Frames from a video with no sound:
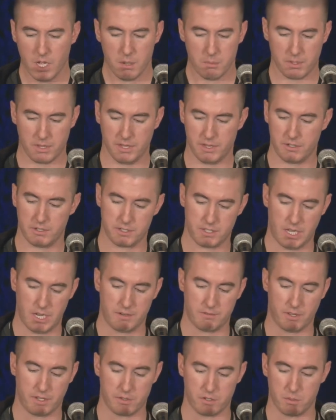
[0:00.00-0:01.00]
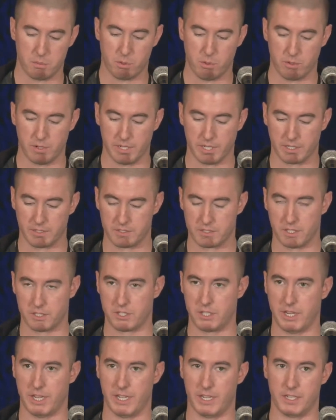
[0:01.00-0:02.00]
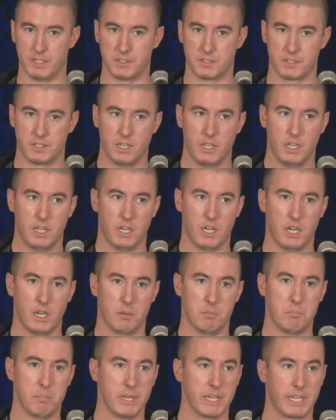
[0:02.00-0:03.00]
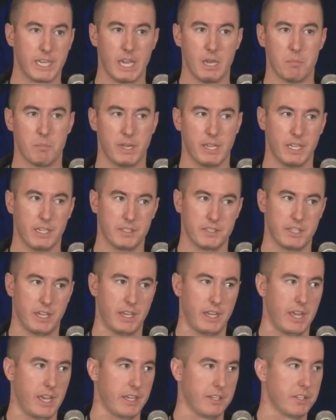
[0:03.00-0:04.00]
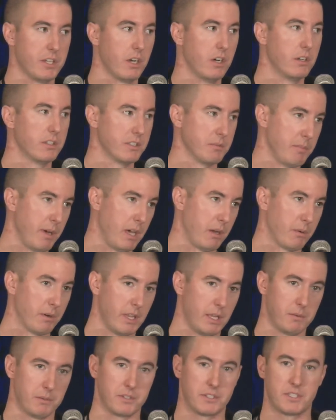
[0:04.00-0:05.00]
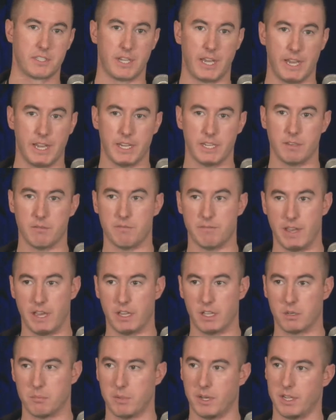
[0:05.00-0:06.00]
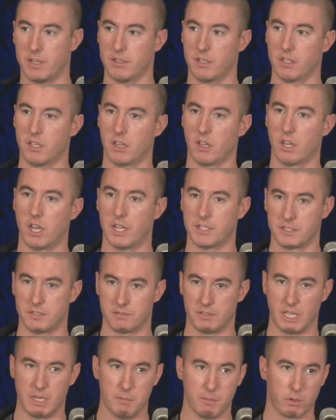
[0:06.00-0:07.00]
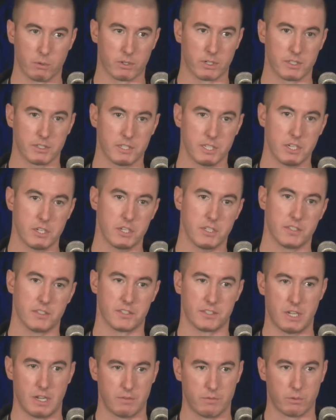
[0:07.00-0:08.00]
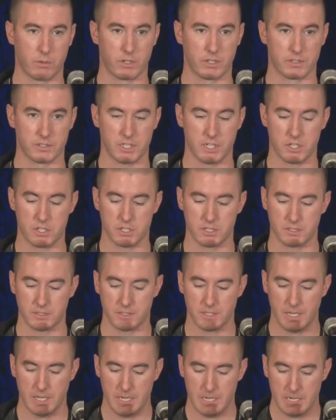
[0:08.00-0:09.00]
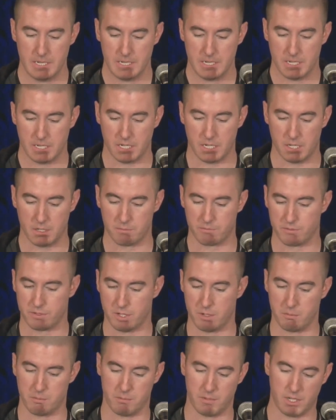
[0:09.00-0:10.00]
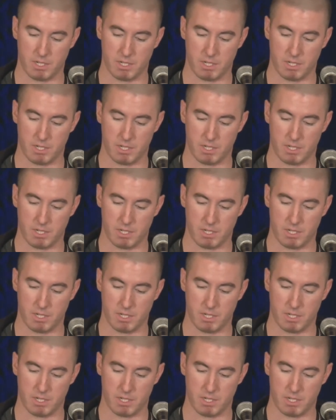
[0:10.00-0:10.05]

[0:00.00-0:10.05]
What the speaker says: But then there's a lot of other reporting, such as big campaigns that had tons of malware that were signed and valid by lots of gaming organizations and software organizations, from